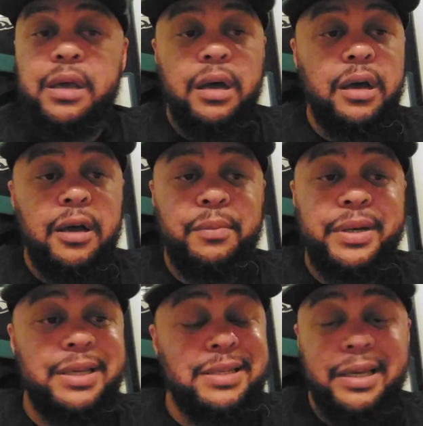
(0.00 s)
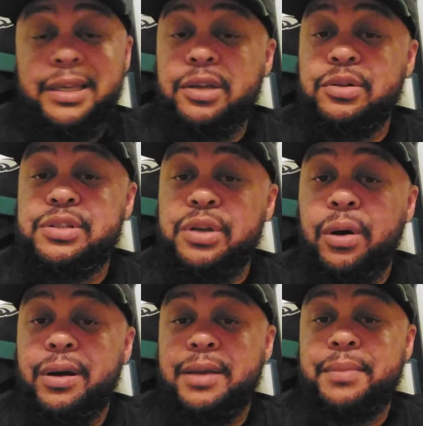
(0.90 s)
But he's an Eagles
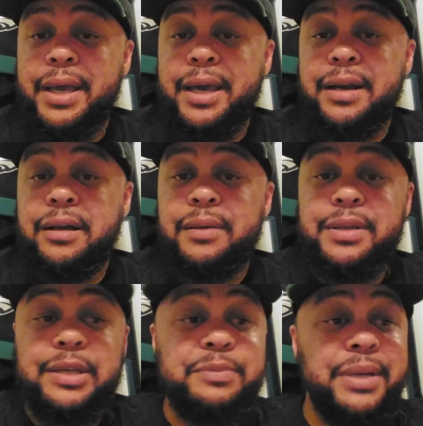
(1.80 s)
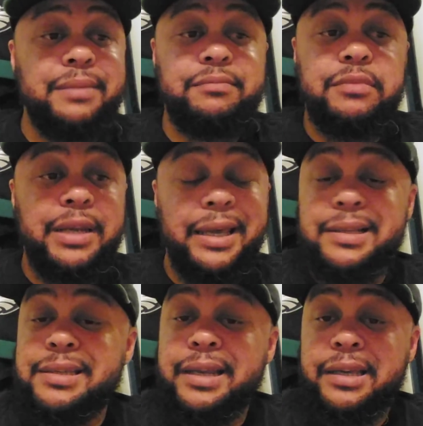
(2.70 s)
target, man. He's been
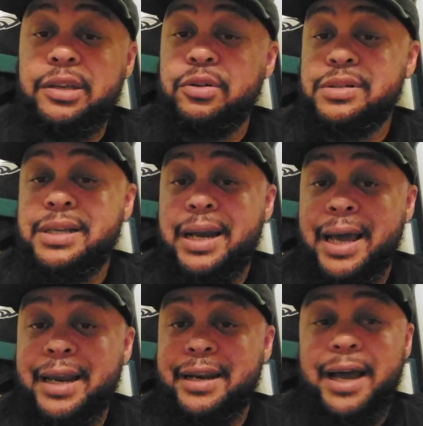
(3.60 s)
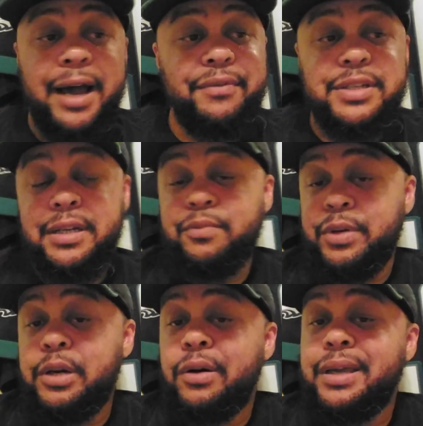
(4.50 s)
linked to the Eagles a lot, and obviously
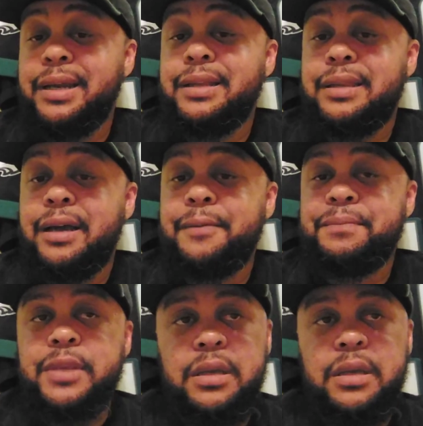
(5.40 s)
we don't get it done.